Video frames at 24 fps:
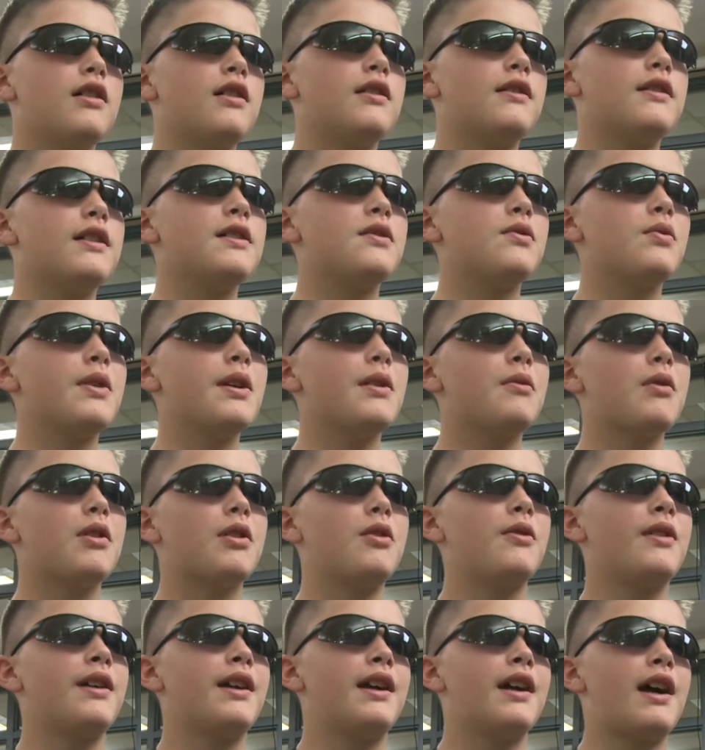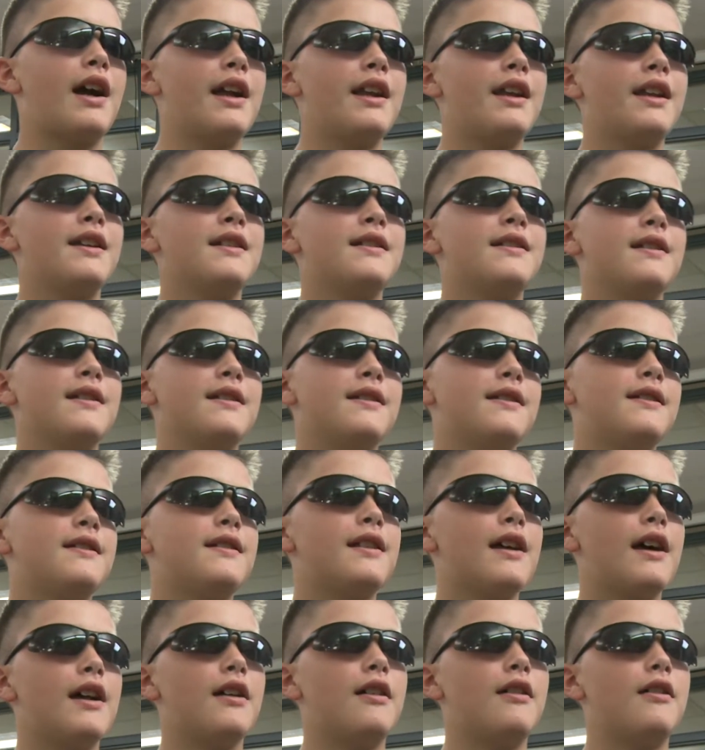This week we're doing kindness
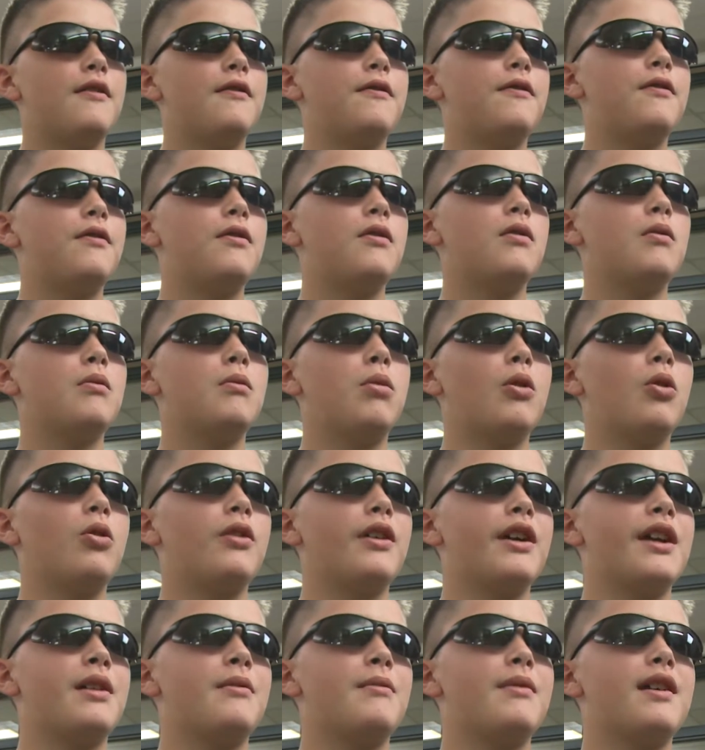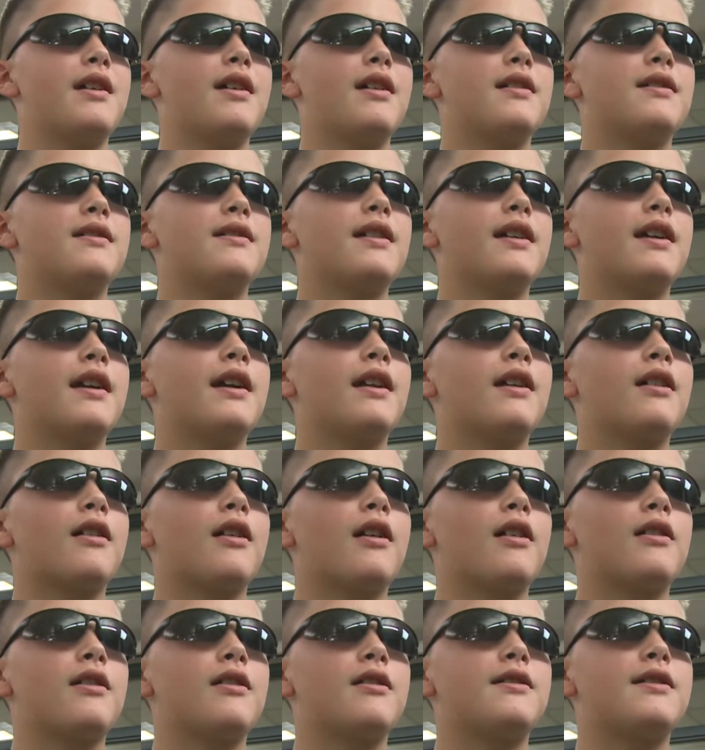instead of bullying because the
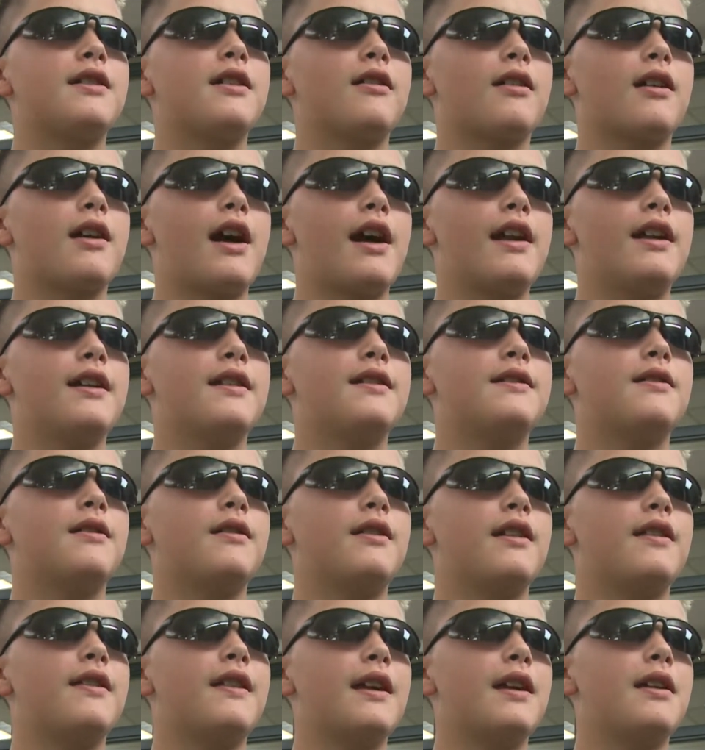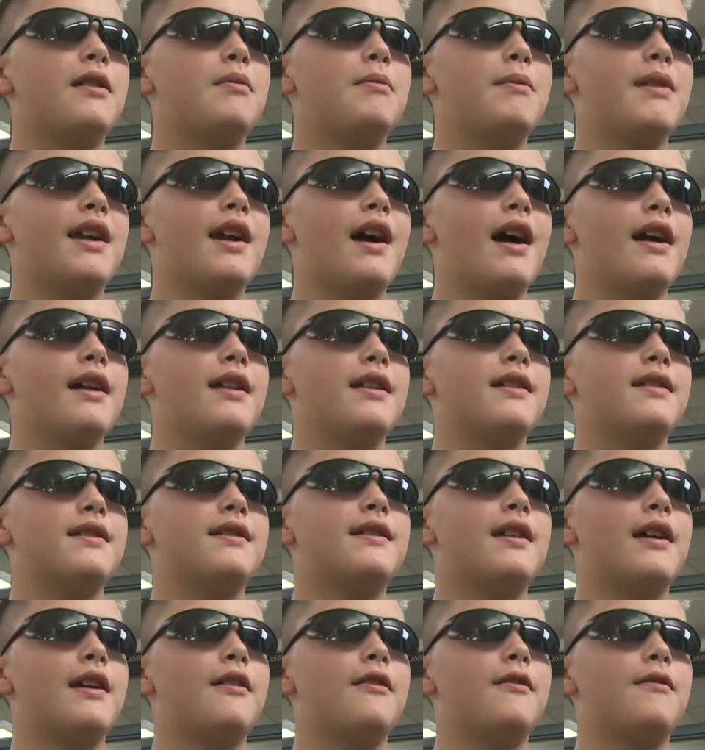kindergartners hear kindness so they think be kind
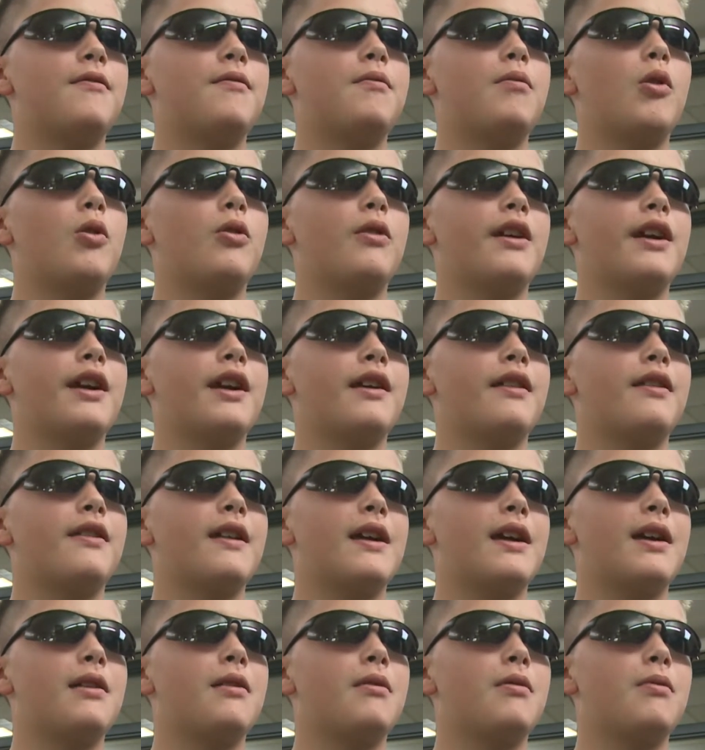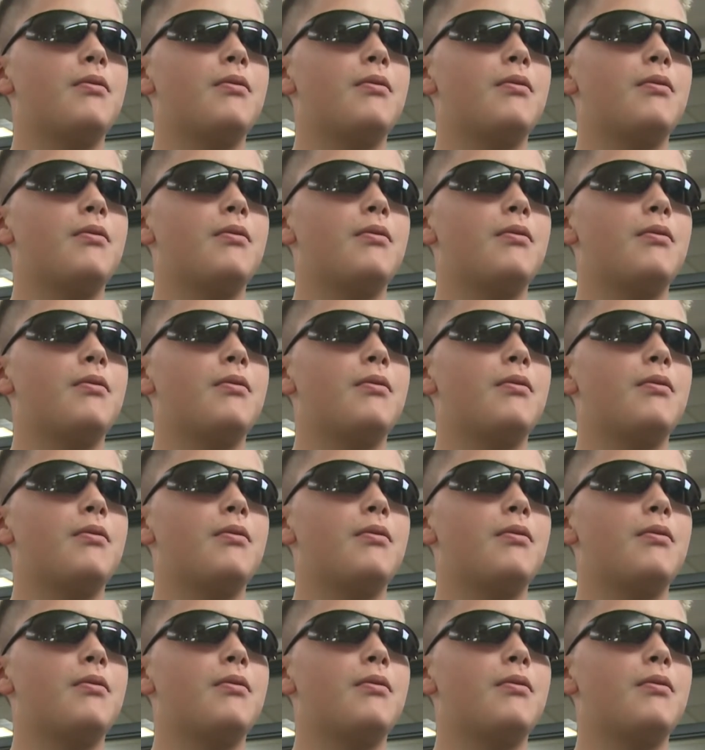instead of bullying and think